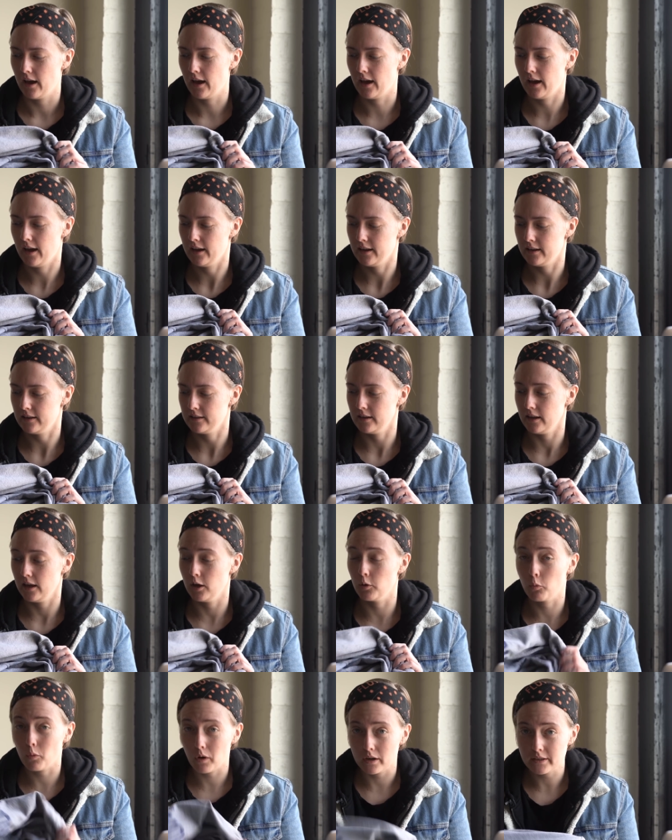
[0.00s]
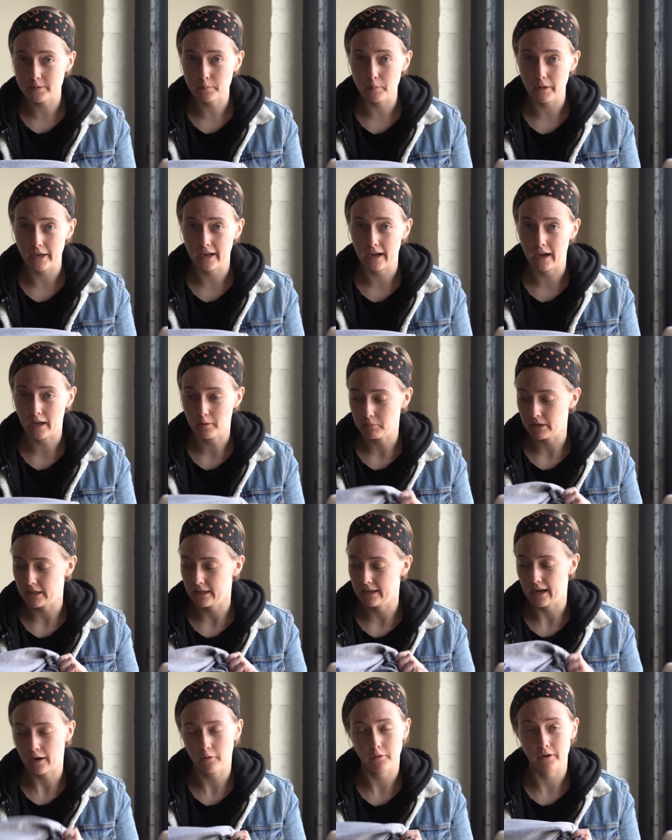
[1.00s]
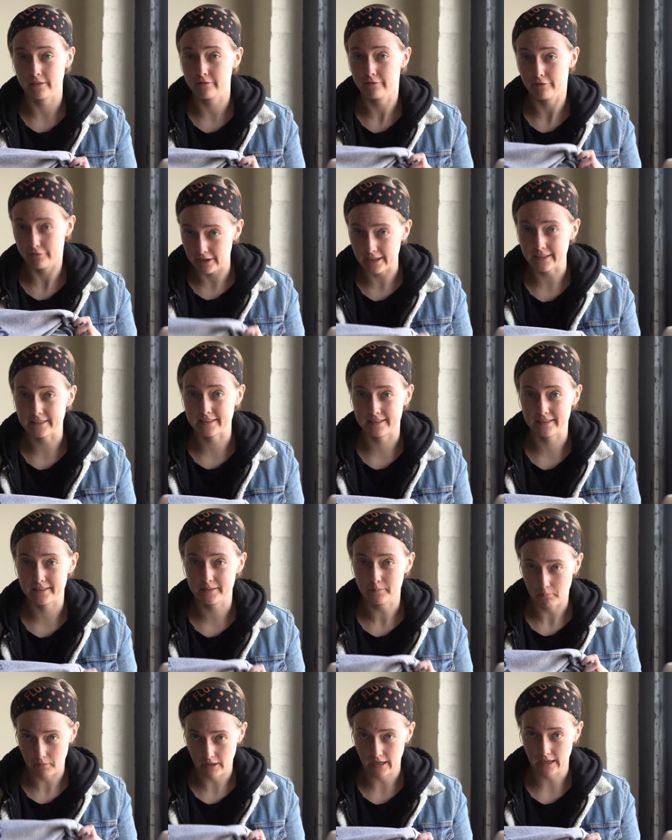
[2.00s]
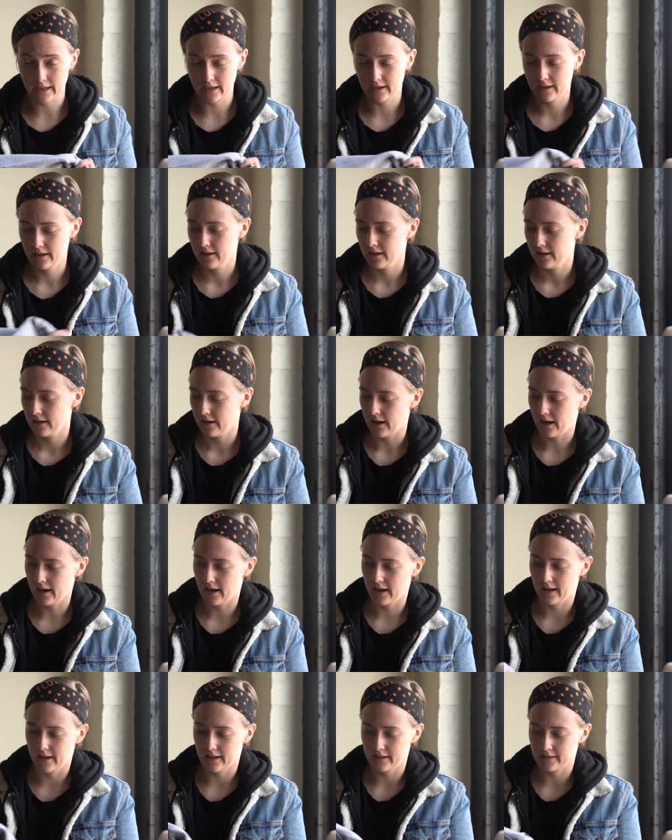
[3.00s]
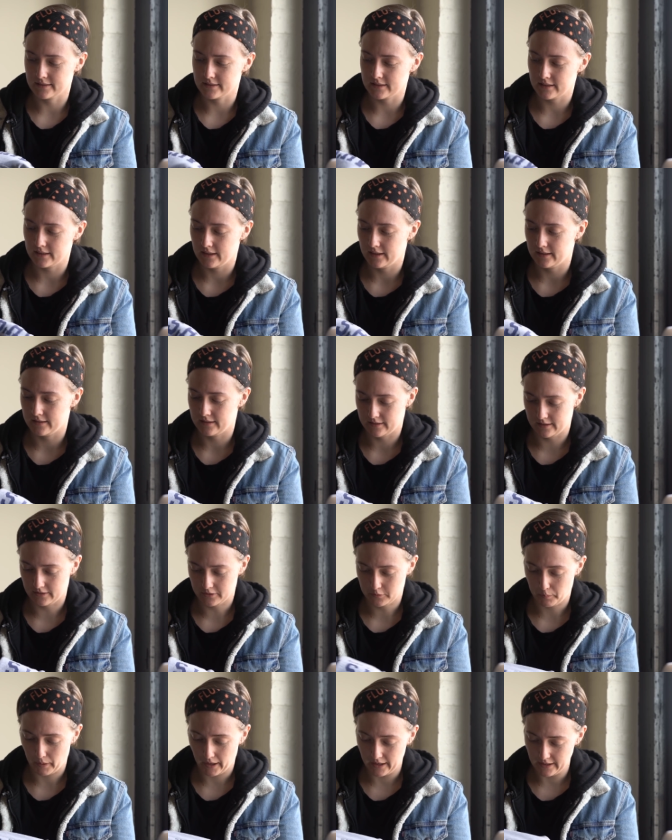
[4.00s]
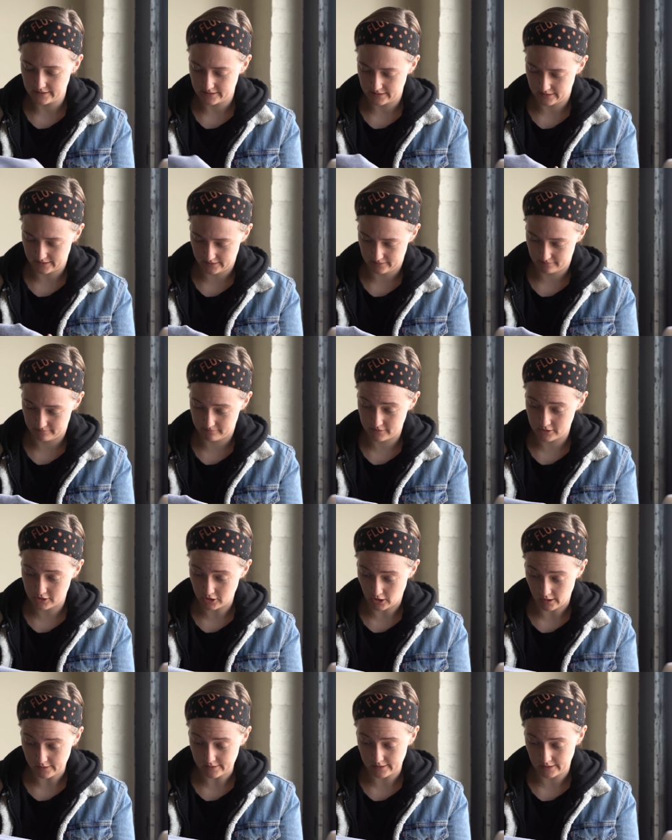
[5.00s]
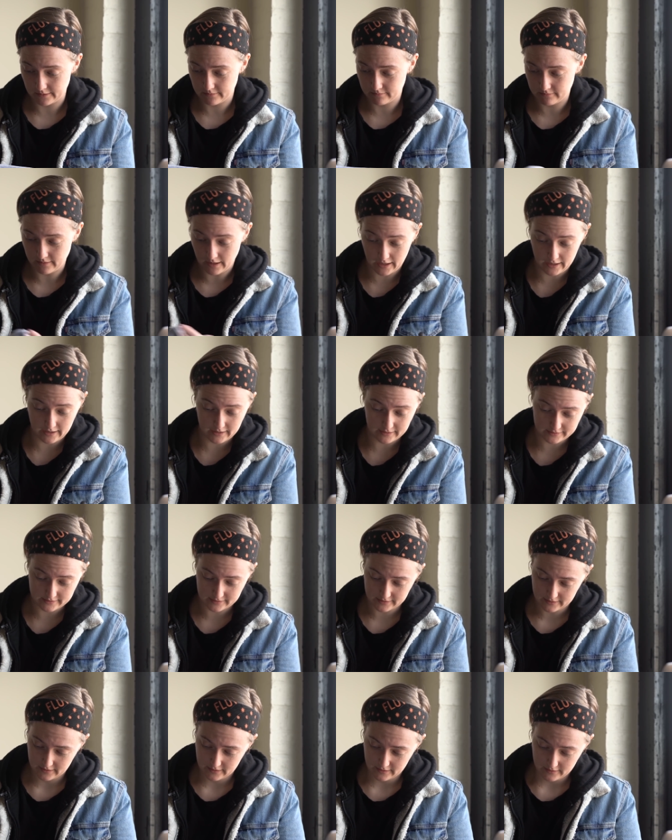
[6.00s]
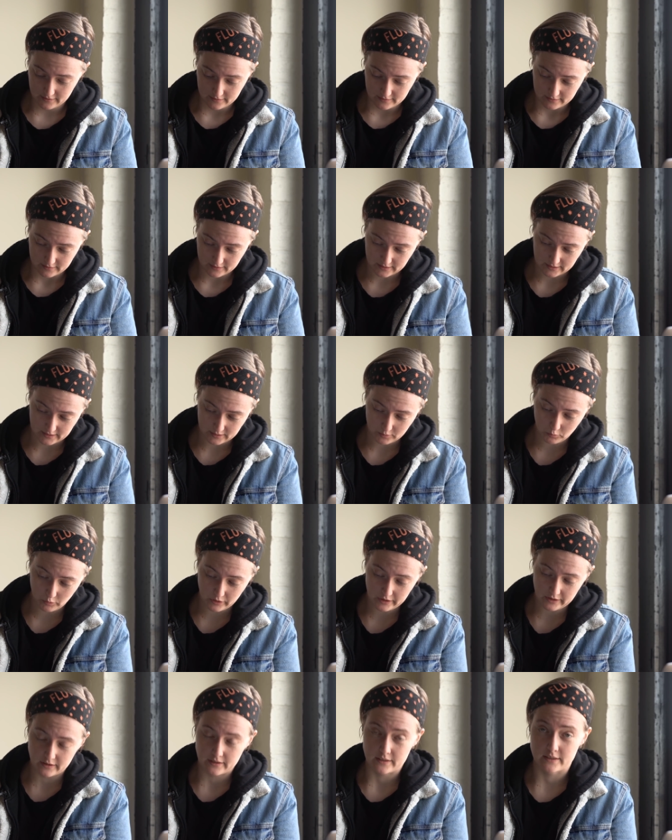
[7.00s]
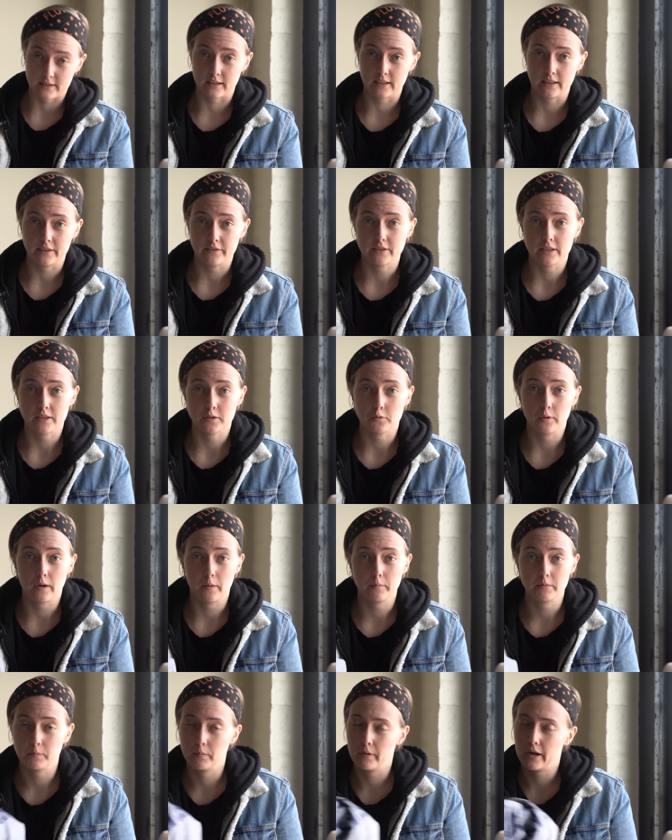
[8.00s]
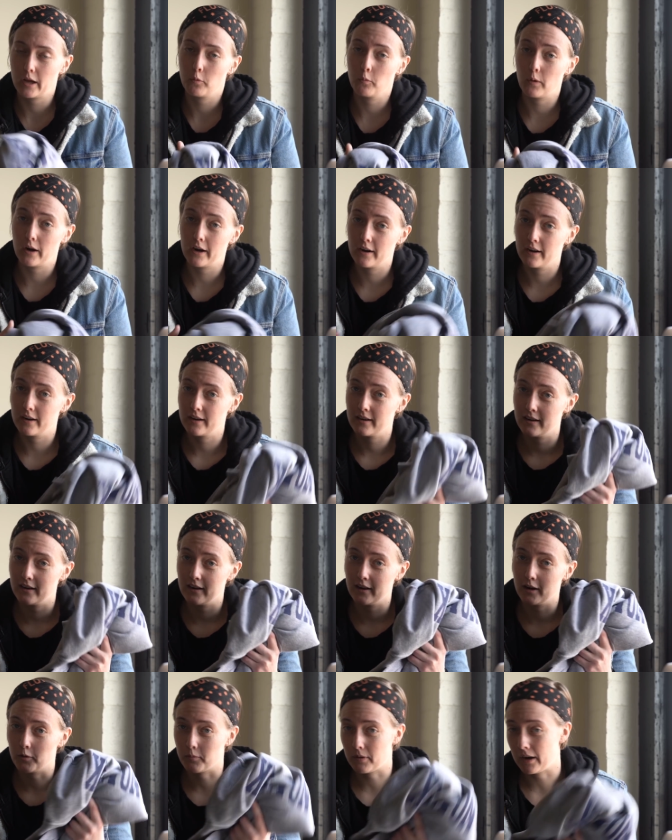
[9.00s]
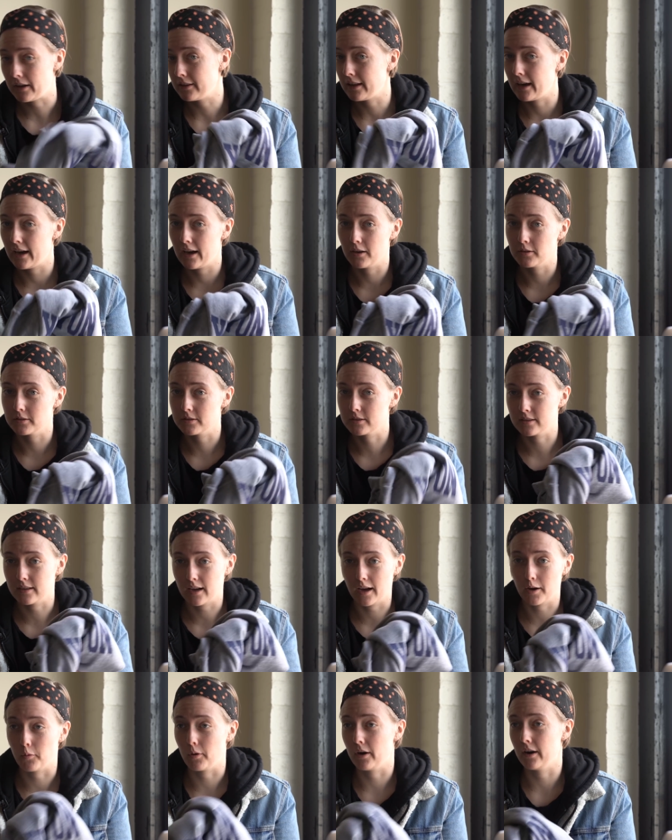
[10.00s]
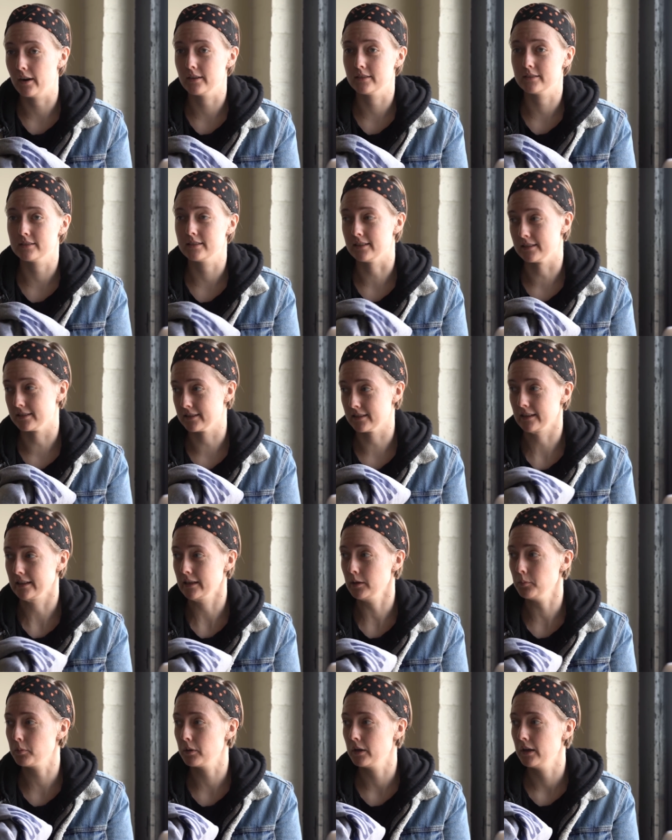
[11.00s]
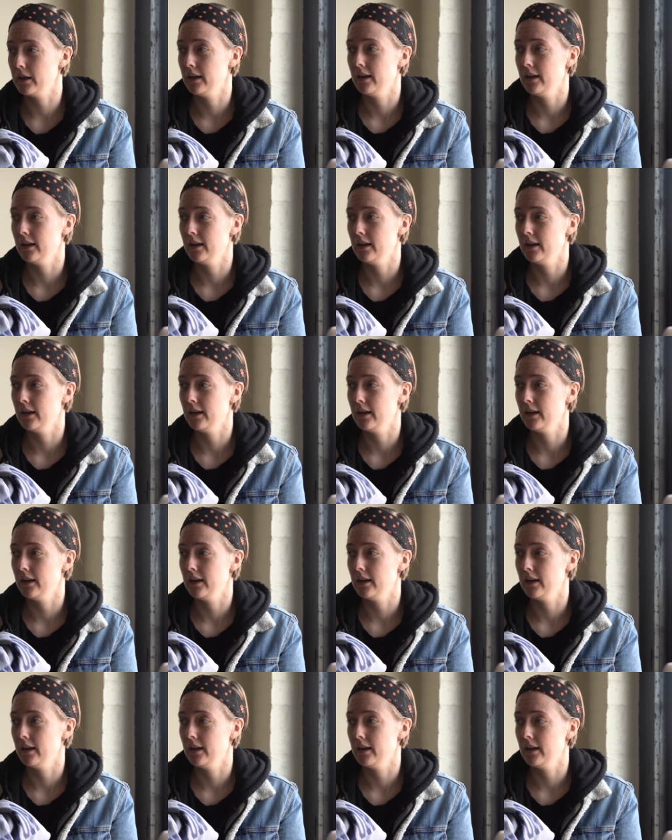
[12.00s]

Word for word: And it was big on me. Now it fits me. And there's paint and chocolate and uh, one of the sleeves is ripped, but I wear it around the house. I wear it to sleep